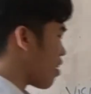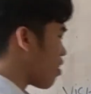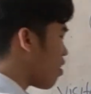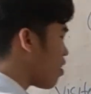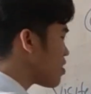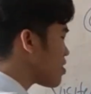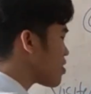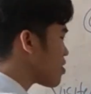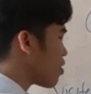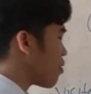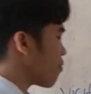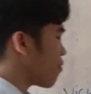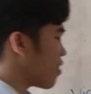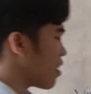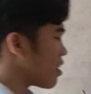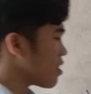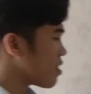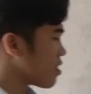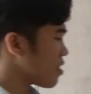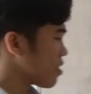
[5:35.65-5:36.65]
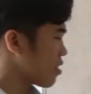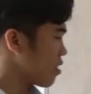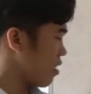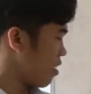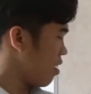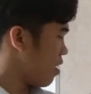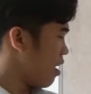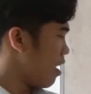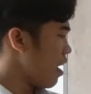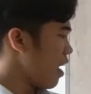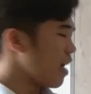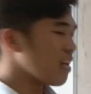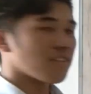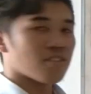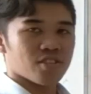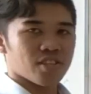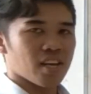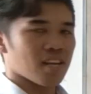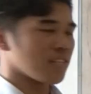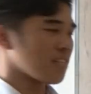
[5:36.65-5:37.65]
cost of this
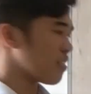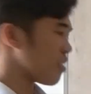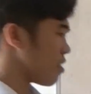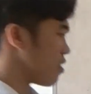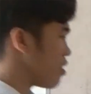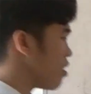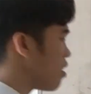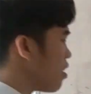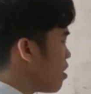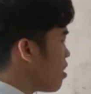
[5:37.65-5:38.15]
edges.